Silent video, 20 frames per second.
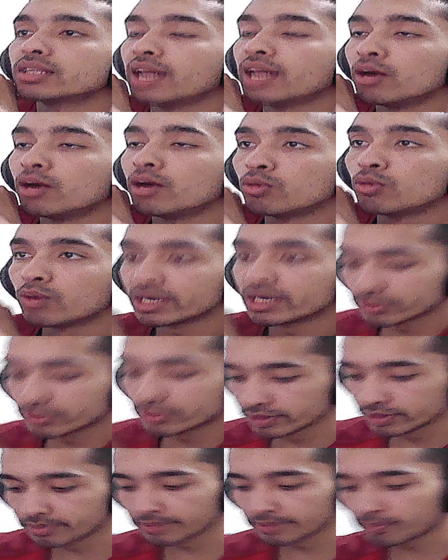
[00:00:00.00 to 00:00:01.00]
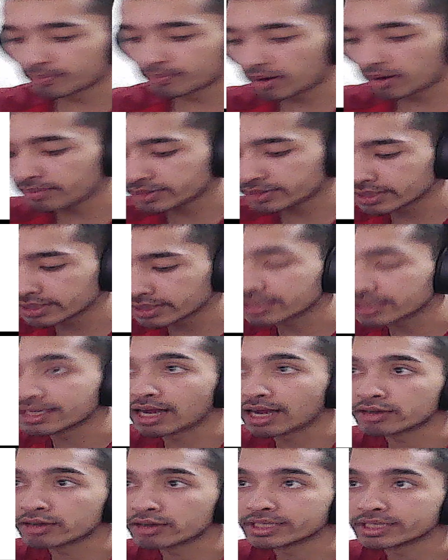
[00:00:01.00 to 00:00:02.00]
what will be popped? Now
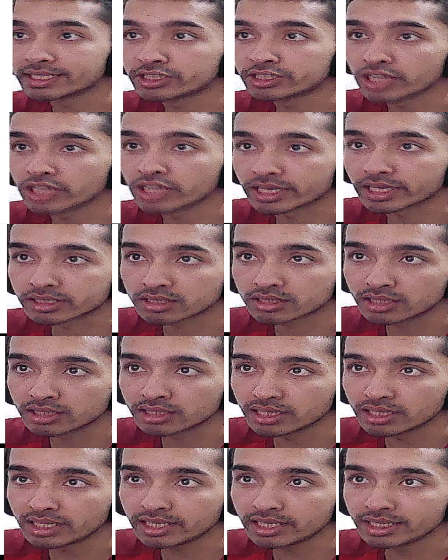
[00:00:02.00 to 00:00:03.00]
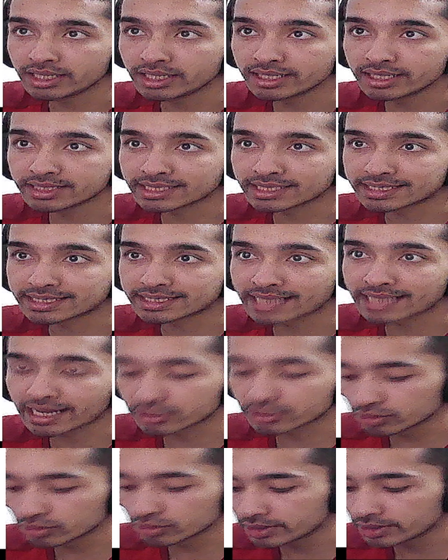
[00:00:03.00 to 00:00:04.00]
it checks, is stack 2
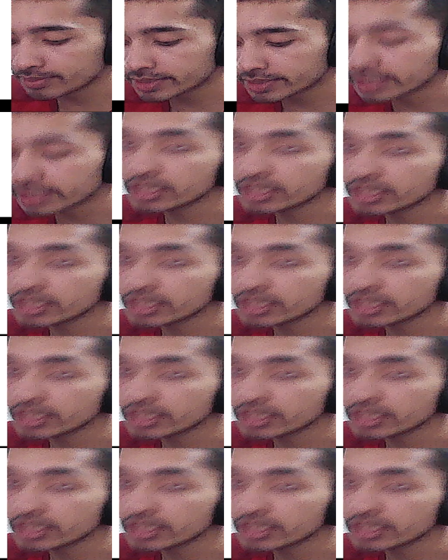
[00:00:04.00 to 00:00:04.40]
empty?